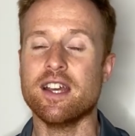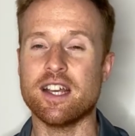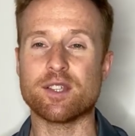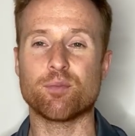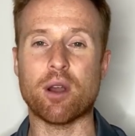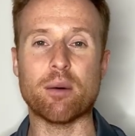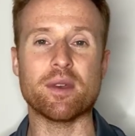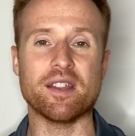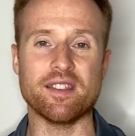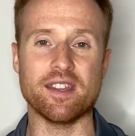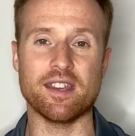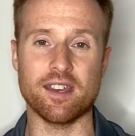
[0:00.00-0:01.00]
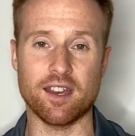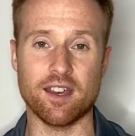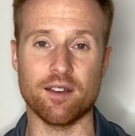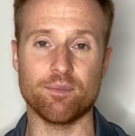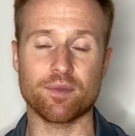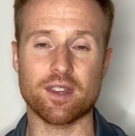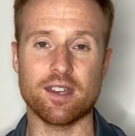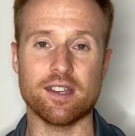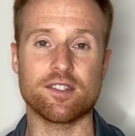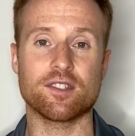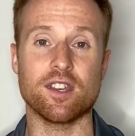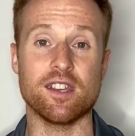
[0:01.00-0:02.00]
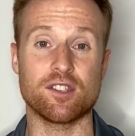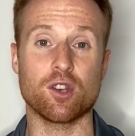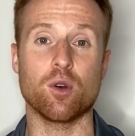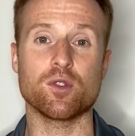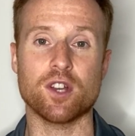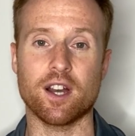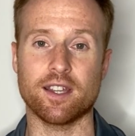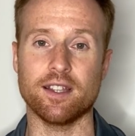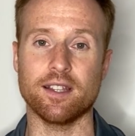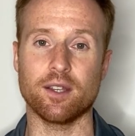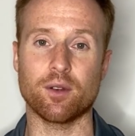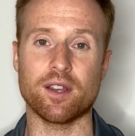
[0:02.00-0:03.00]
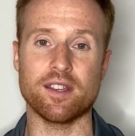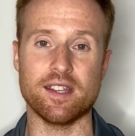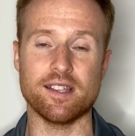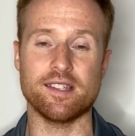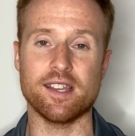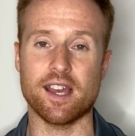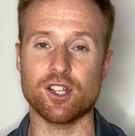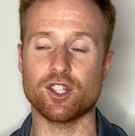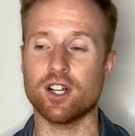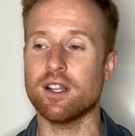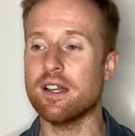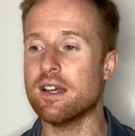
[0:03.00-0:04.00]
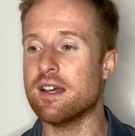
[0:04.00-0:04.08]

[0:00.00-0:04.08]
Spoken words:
is probably in the East Coast Hockey League, right? The ECHL.